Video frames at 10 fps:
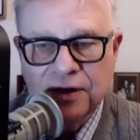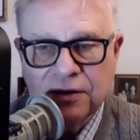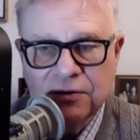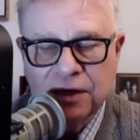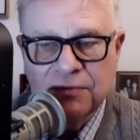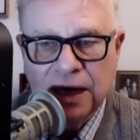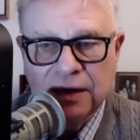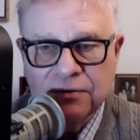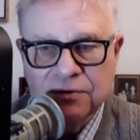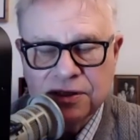including my
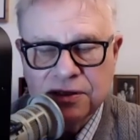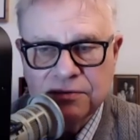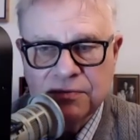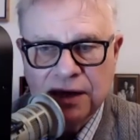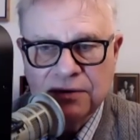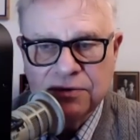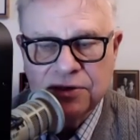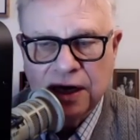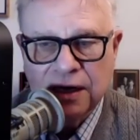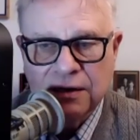own
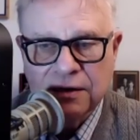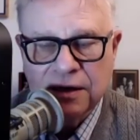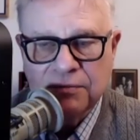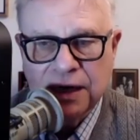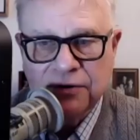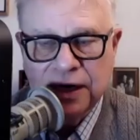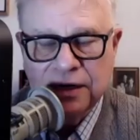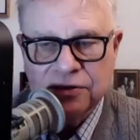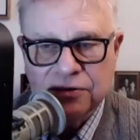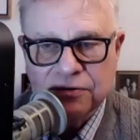child and my
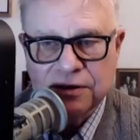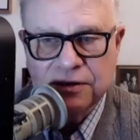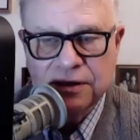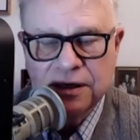grandchildren.